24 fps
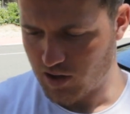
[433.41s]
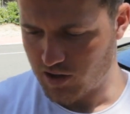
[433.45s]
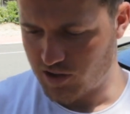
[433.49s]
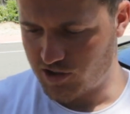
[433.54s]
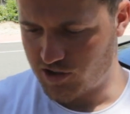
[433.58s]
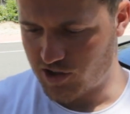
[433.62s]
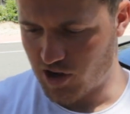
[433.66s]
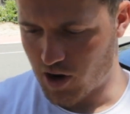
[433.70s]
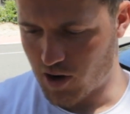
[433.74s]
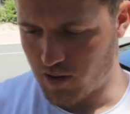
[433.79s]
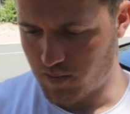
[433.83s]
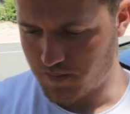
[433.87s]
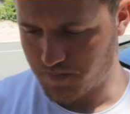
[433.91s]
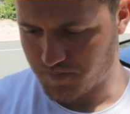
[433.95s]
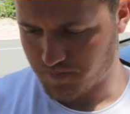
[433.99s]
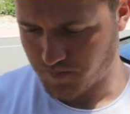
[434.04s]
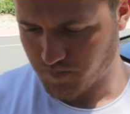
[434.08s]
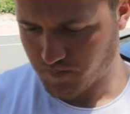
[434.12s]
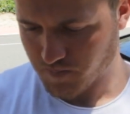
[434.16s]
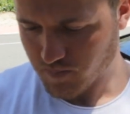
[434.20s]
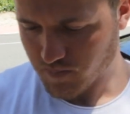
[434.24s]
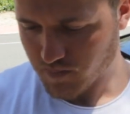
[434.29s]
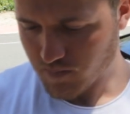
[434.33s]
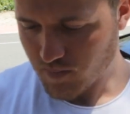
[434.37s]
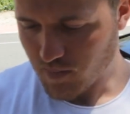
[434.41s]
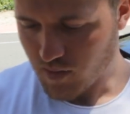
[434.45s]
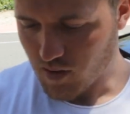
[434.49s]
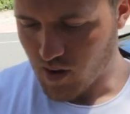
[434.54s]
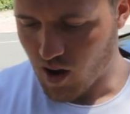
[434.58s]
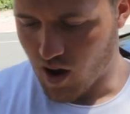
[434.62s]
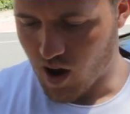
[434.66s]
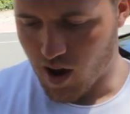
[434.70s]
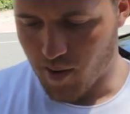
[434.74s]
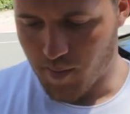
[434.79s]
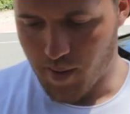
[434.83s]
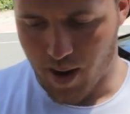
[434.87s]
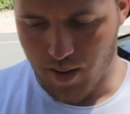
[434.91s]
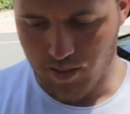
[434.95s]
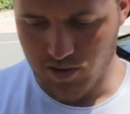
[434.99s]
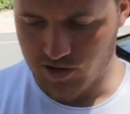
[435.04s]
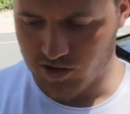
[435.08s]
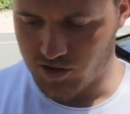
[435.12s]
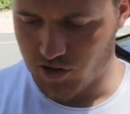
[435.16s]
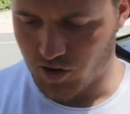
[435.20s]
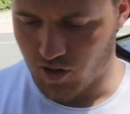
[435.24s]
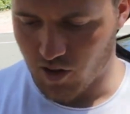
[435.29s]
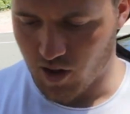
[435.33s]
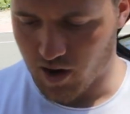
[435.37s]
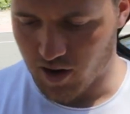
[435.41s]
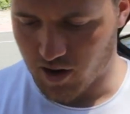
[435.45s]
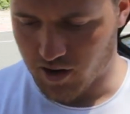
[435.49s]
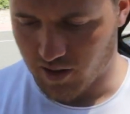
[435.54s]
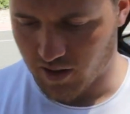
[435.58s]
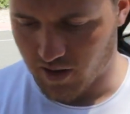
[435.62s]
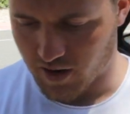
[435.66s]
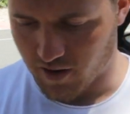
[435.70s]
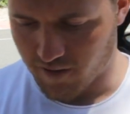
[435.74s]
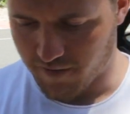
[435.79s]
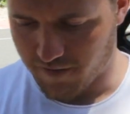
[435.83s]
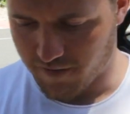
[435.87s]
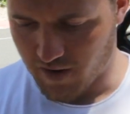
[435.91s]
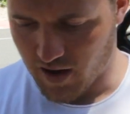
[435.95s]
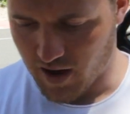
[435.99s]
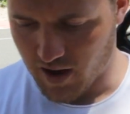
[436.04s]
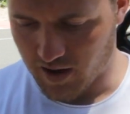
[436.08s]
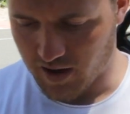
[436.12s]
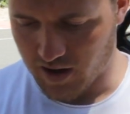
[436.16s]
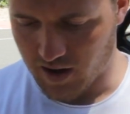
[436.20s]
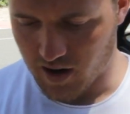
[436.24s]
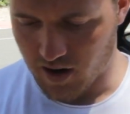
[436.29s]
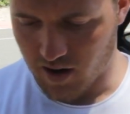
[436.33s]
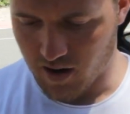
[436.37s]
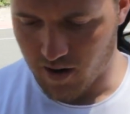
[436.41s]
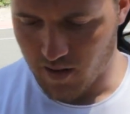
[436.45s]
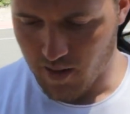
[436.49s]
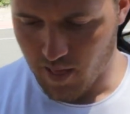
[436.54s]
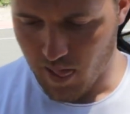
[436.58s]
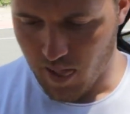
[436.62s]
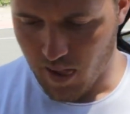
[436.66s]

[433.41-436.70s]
So I was doing a lot of clarifying here,